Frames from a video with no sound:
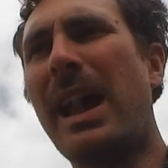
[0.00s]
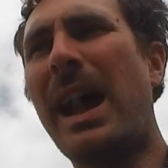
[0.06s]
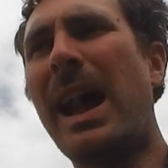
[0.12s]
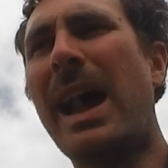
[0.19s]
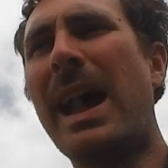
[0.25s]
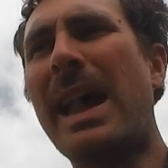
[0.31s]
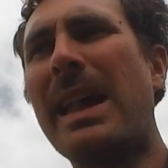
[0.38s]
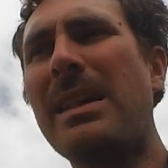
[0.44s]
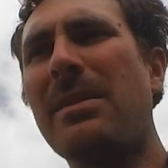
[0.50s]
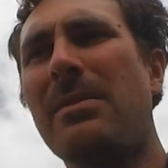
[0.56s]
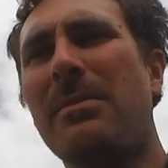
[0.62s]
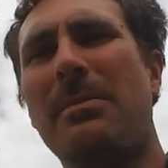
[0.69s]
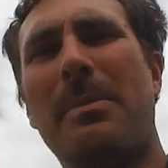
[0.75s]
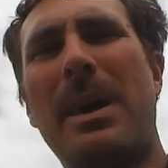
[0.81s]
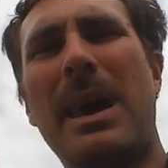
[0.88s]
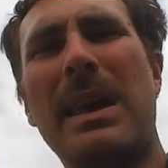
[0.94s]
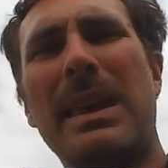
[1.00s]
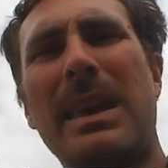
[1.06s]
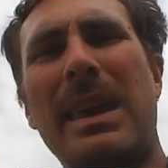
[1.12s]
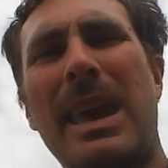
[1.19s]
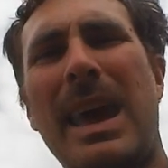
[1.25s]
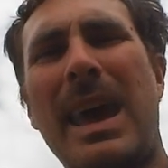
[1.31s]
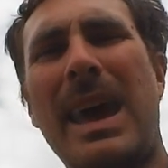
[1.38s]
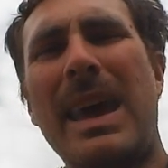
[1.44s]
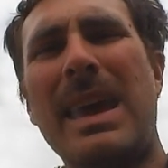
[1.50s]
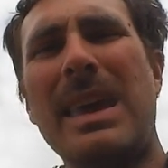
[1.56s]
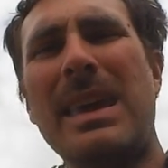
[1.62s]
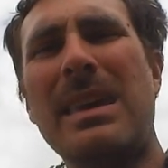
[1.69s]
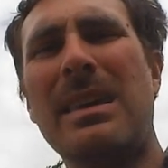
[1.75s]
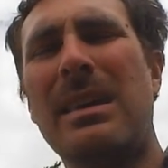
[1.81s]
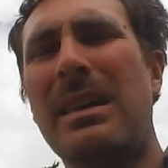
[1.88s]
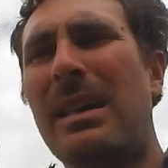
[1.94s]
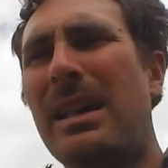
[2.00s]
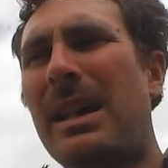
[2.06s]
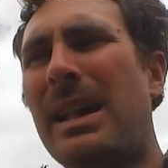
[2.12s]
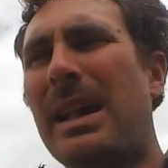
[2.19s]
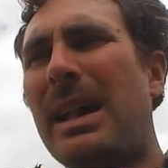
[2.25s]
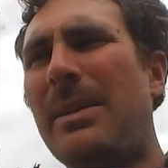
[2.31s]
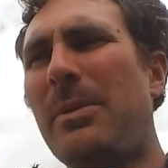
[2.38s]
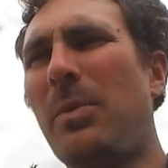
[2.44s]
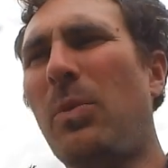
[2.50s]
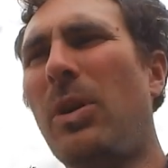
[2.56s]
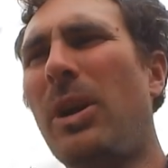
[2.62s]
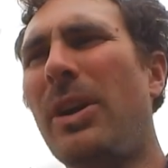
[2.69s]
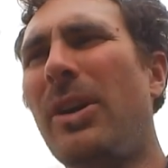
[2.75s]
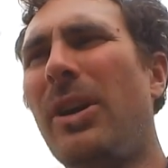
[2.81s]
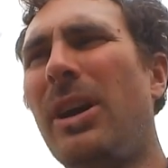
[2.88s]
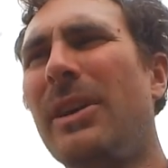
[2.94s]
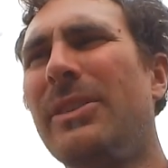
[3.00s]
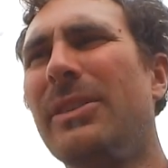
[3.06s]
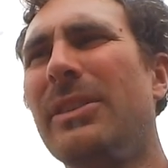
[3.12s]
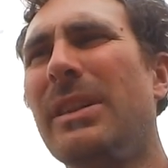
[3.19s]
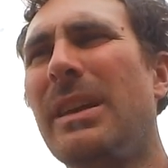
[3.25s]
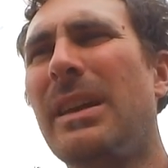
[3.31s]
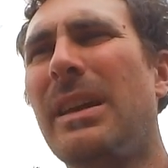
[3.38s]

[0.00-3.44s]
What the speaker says: hay, barley hay and whatnot,